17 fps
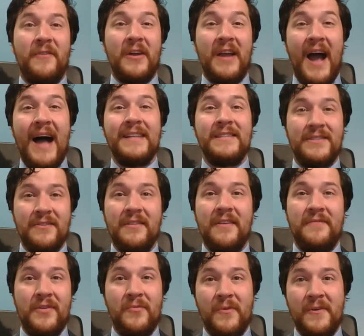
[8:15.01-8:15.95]
For God so
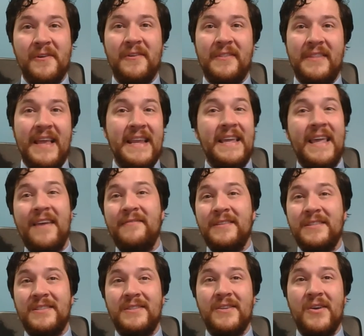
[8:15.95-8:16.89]
loved the world that he
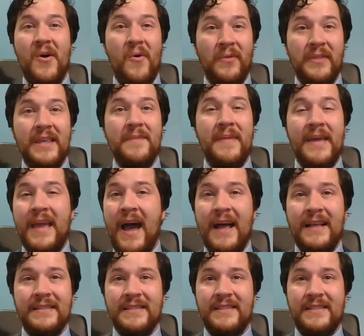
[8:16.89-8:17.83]
gave his only
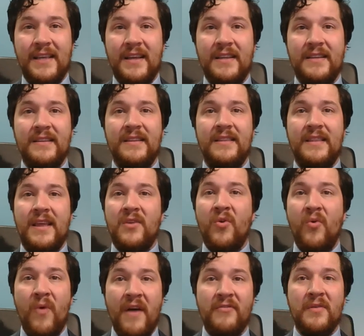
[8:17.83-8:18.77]
begotten Son, that
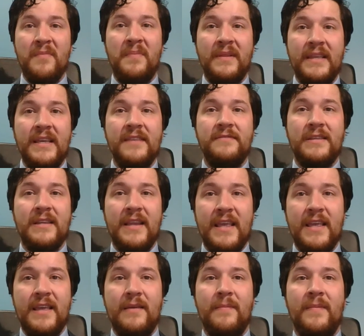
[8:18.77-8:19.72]
whoever believes
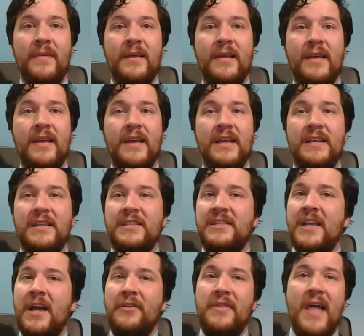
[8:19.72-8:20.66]
in him
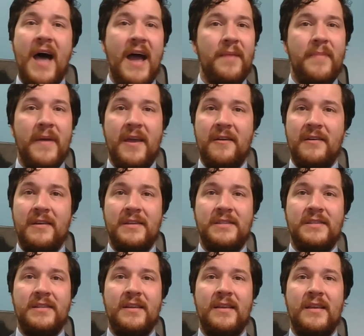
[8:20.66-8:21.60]
shall not
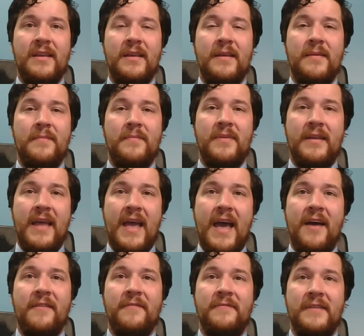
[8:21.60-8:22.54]
perish, but
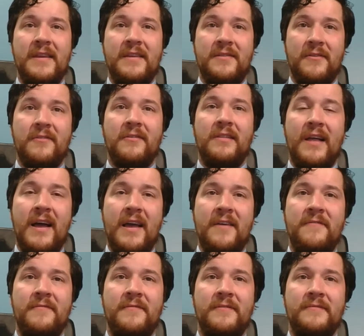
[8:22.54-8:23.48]
have eternal
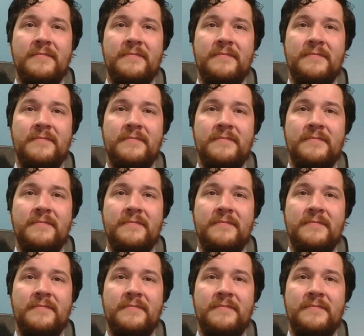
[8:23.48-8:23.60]
life.